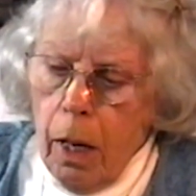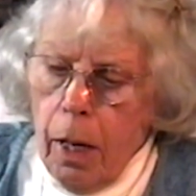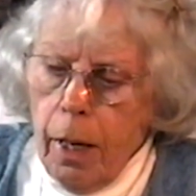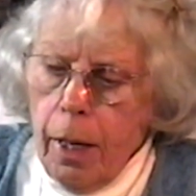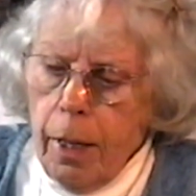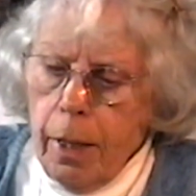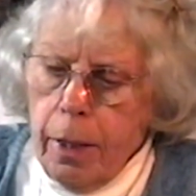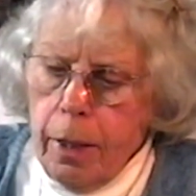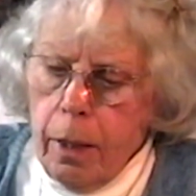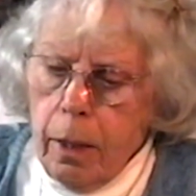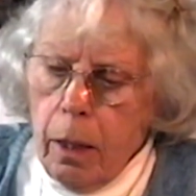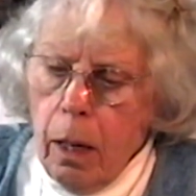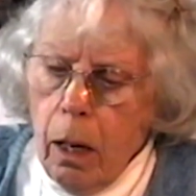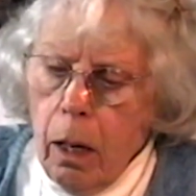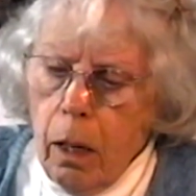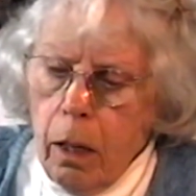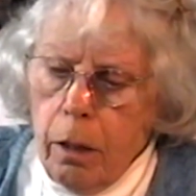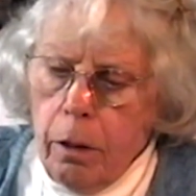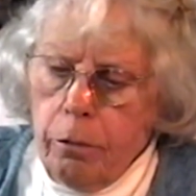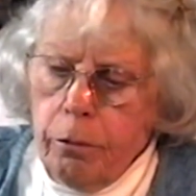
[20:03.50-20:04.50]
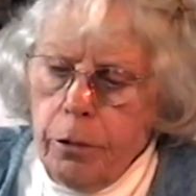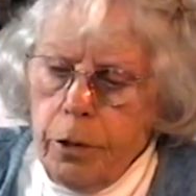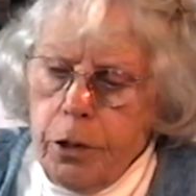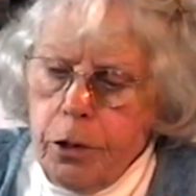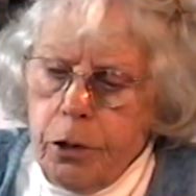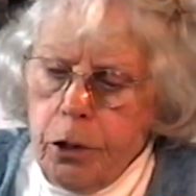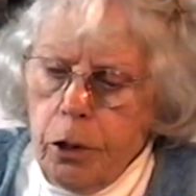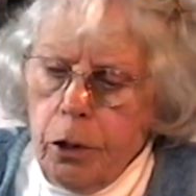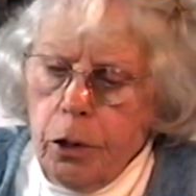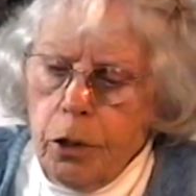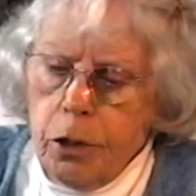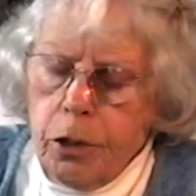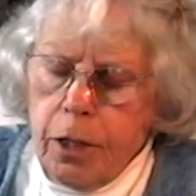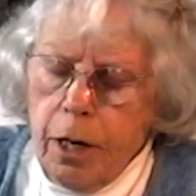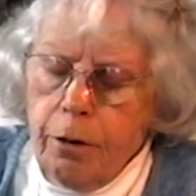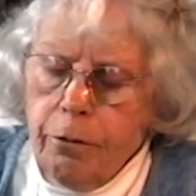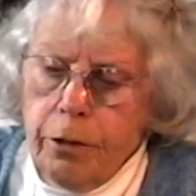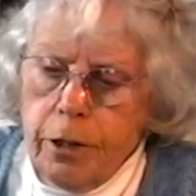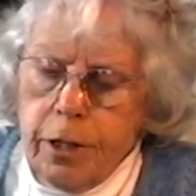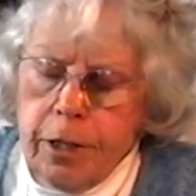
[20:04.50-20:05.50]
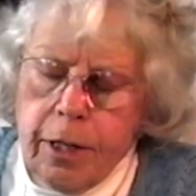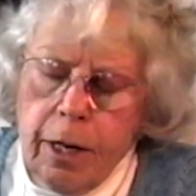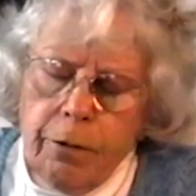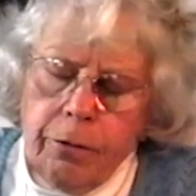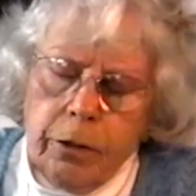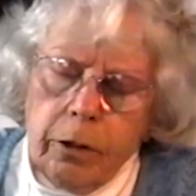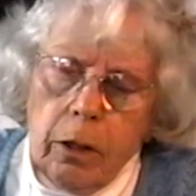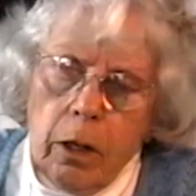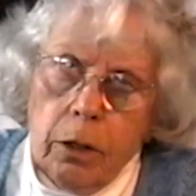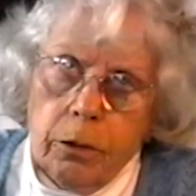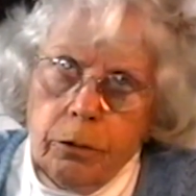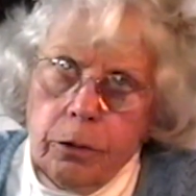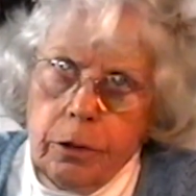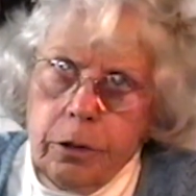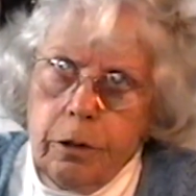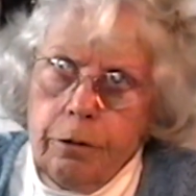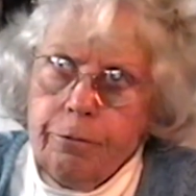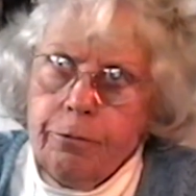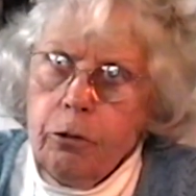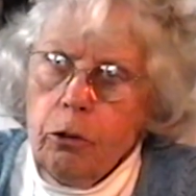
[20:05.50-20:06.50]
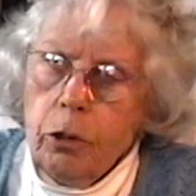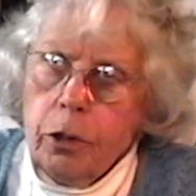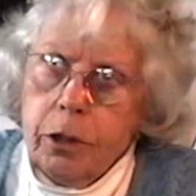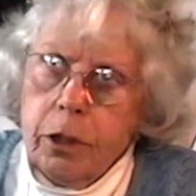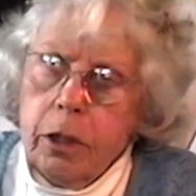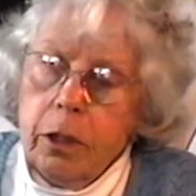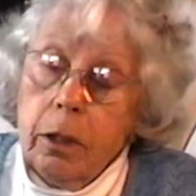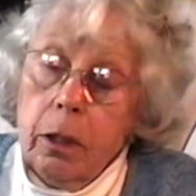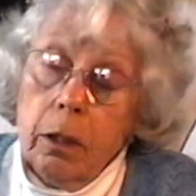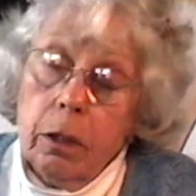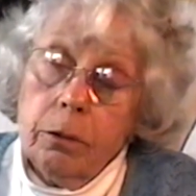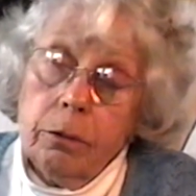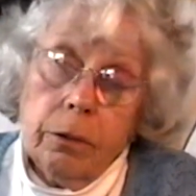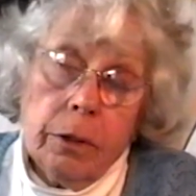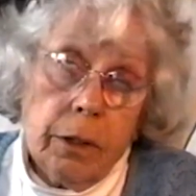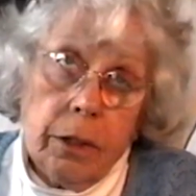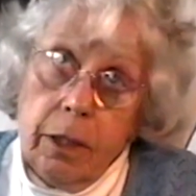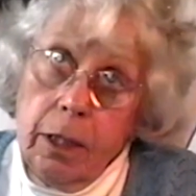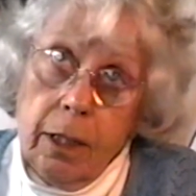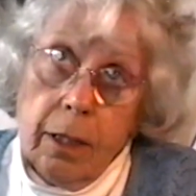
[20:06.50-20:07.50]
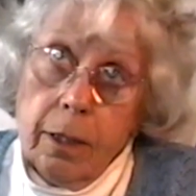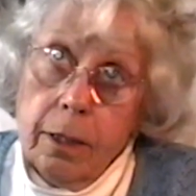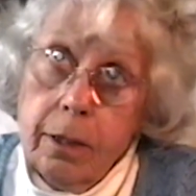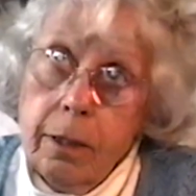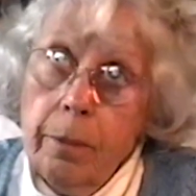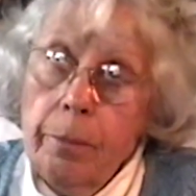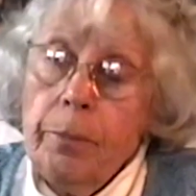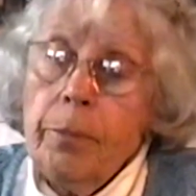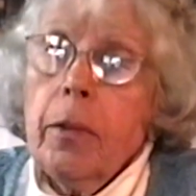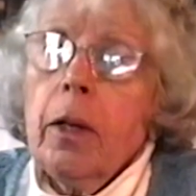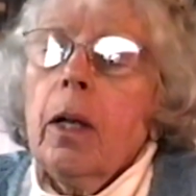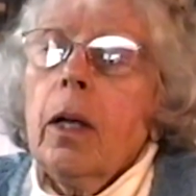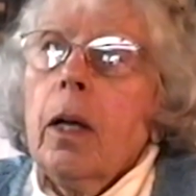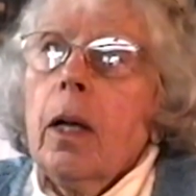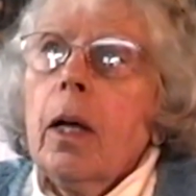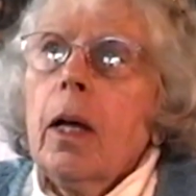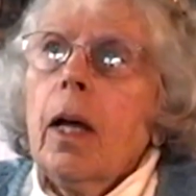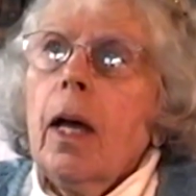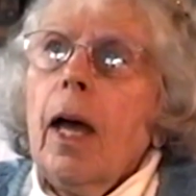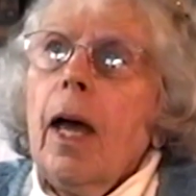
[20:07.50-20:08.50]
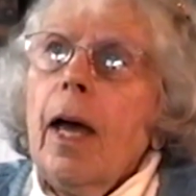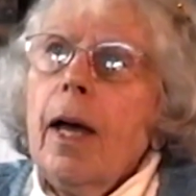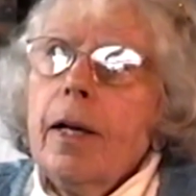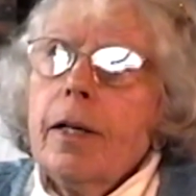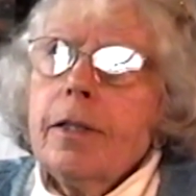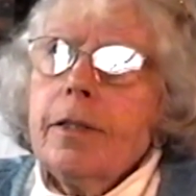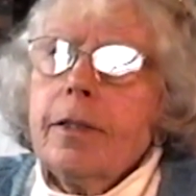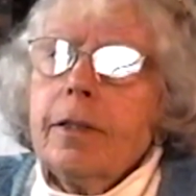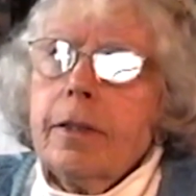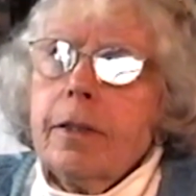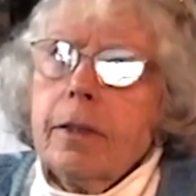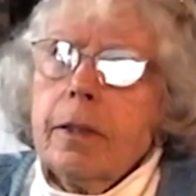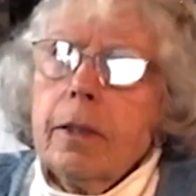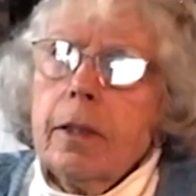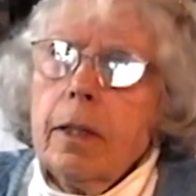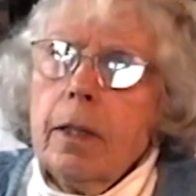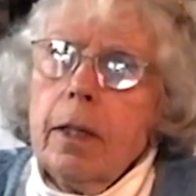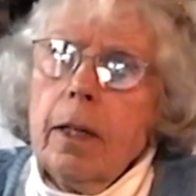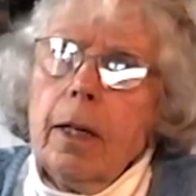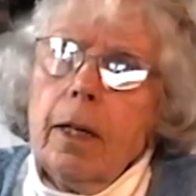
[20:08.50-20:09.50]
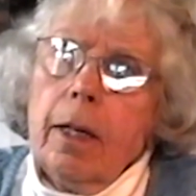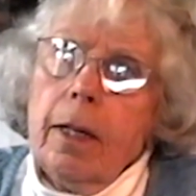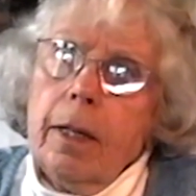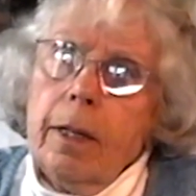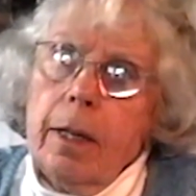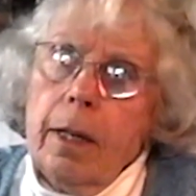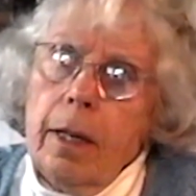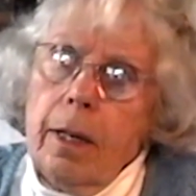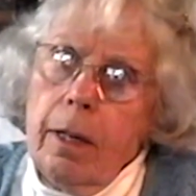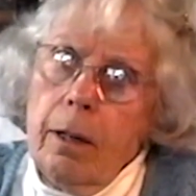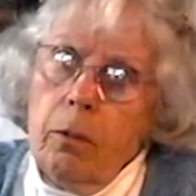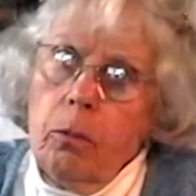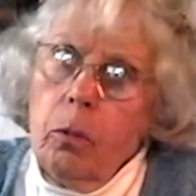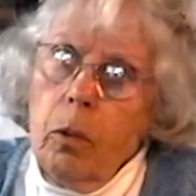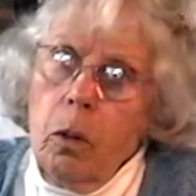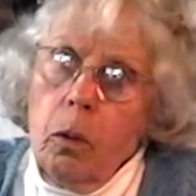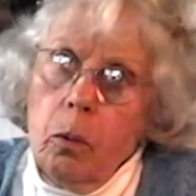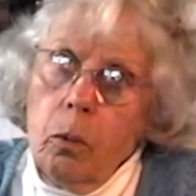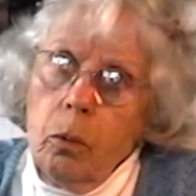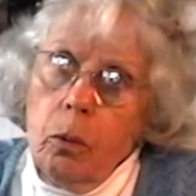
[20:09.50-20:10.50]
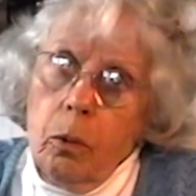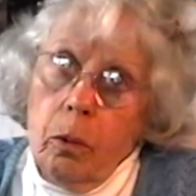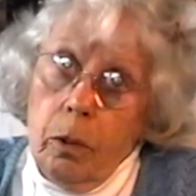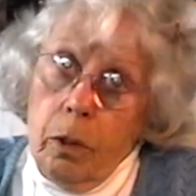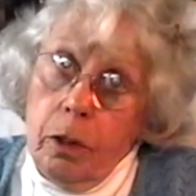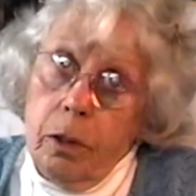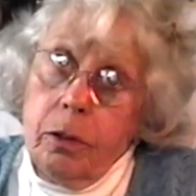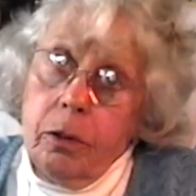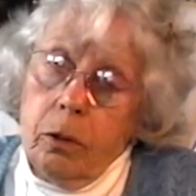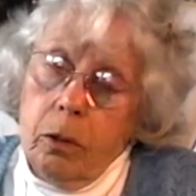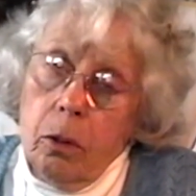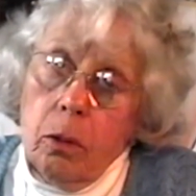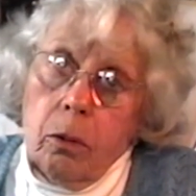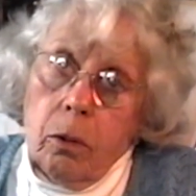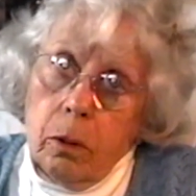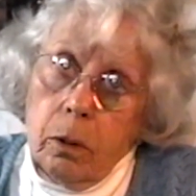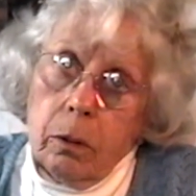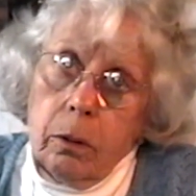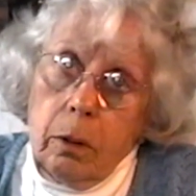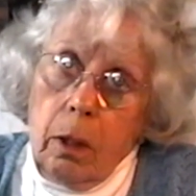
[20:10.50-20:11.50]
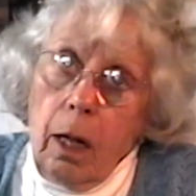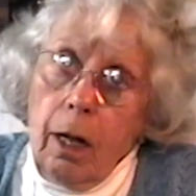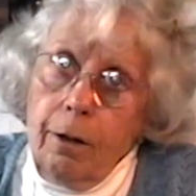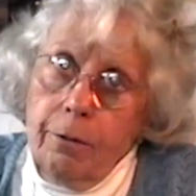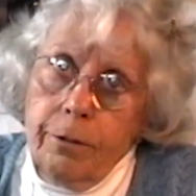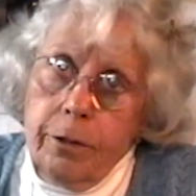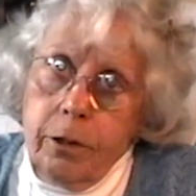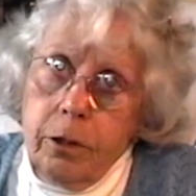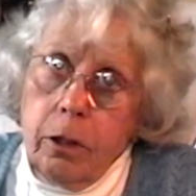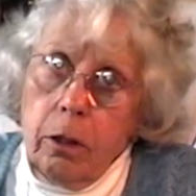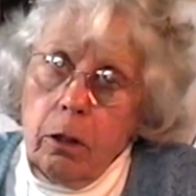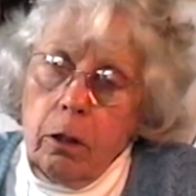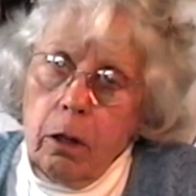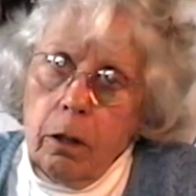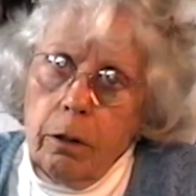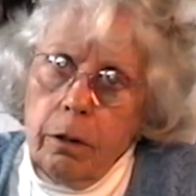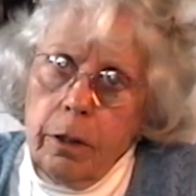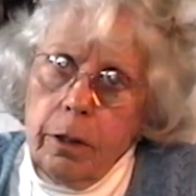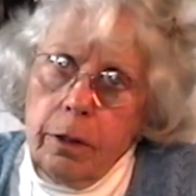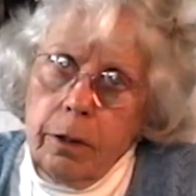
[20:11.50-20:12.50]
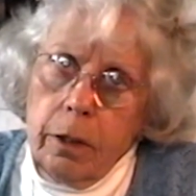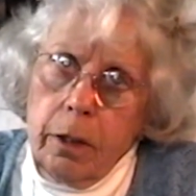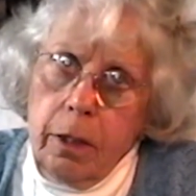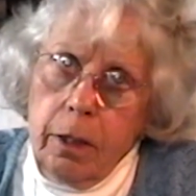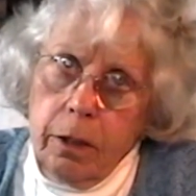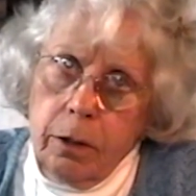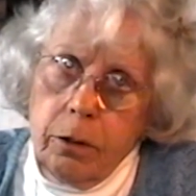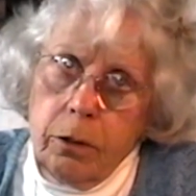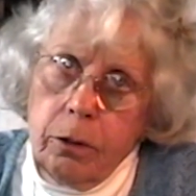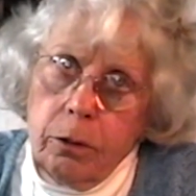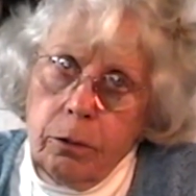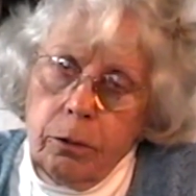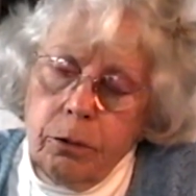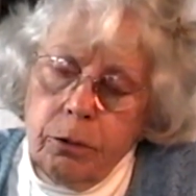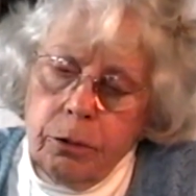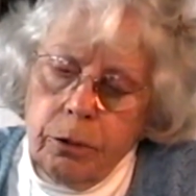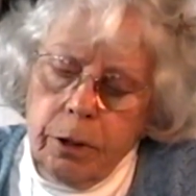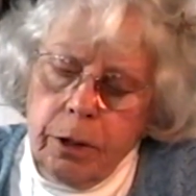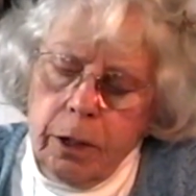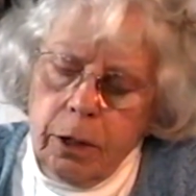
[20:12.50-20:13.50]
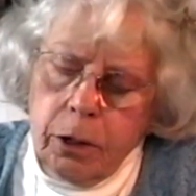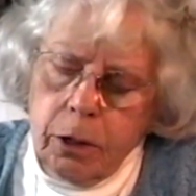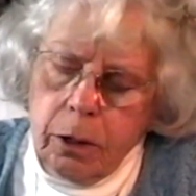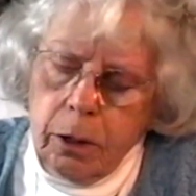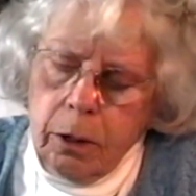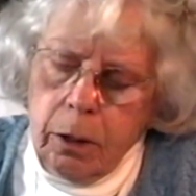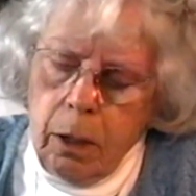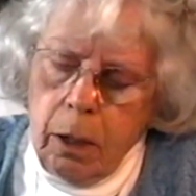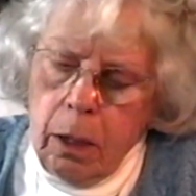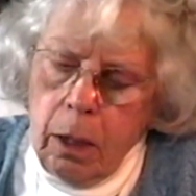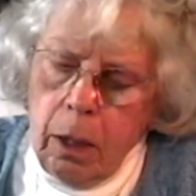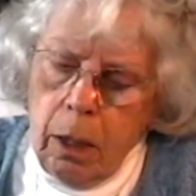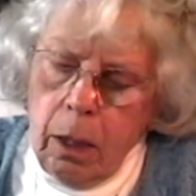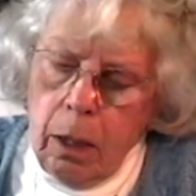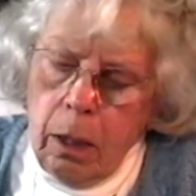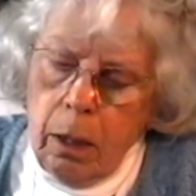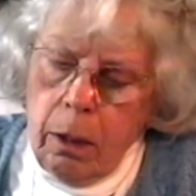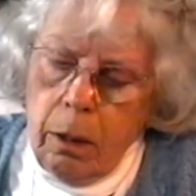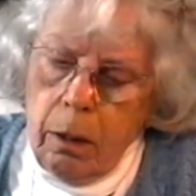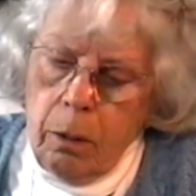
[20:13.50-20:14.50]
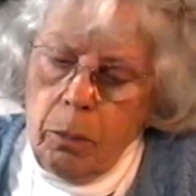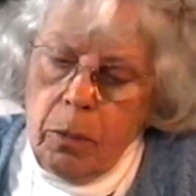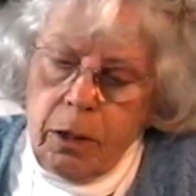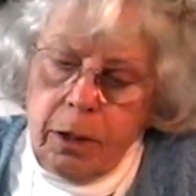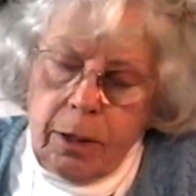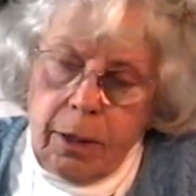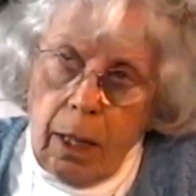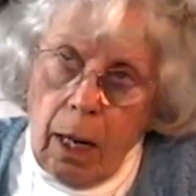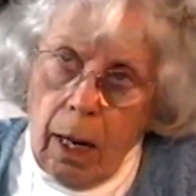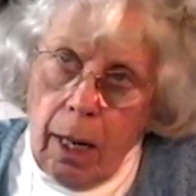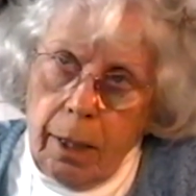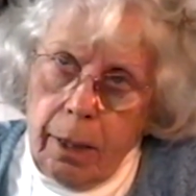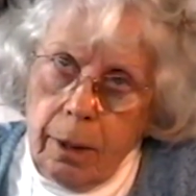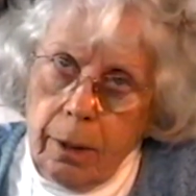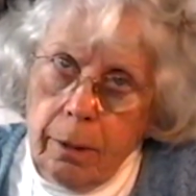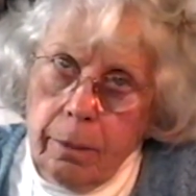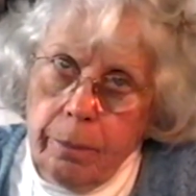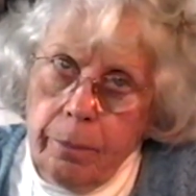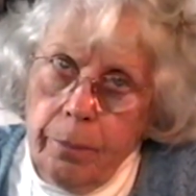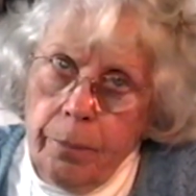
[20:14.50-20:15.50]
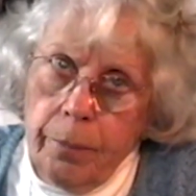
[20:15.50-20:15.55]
he returns every 700 to 1400 years as what is called Avatar in the Hindu tradition, Messiah,